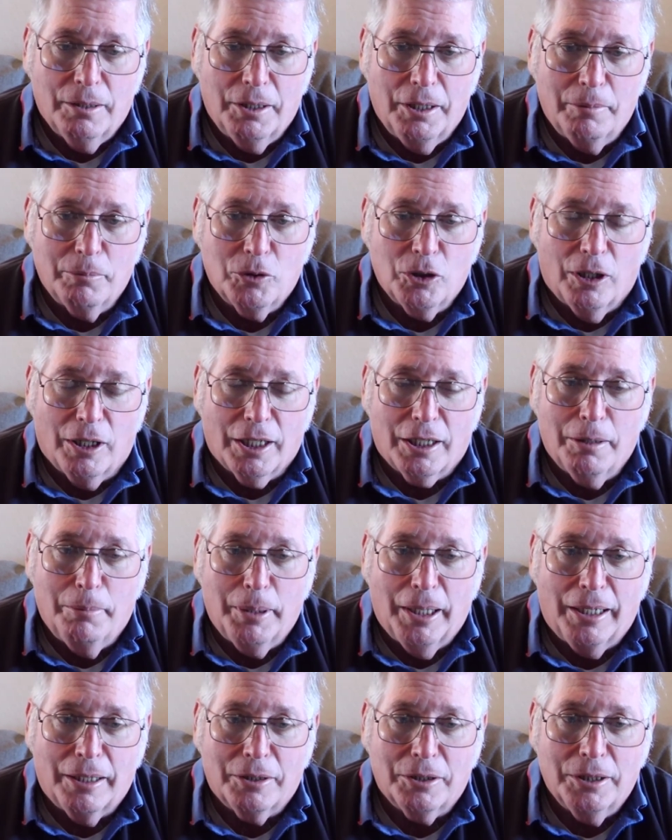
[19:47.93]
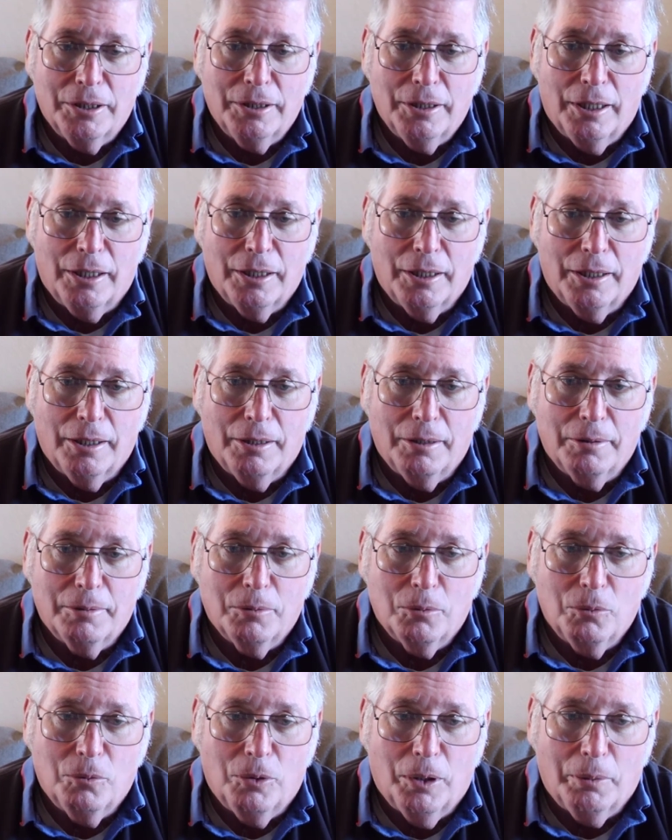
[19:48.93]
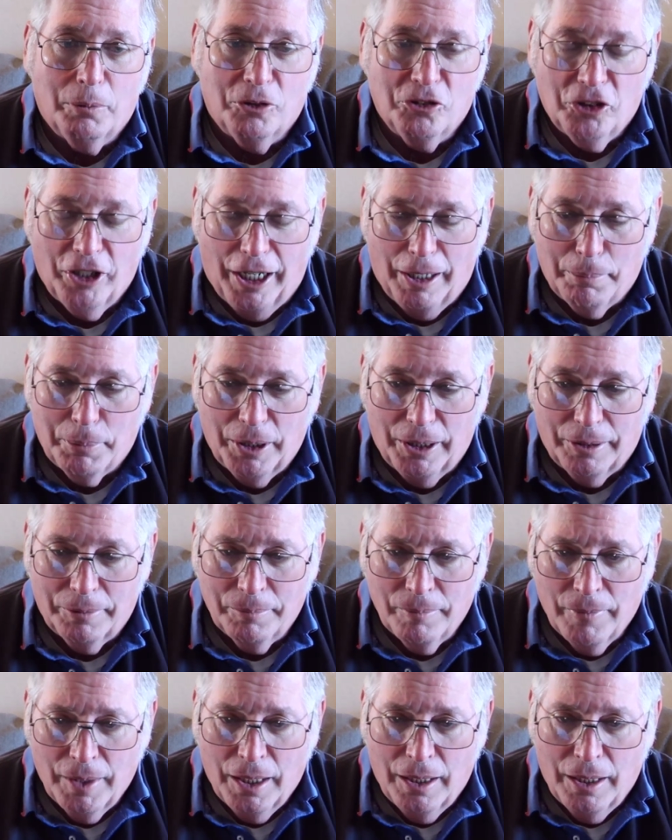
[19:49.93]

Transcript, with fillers: them talk about what was happening.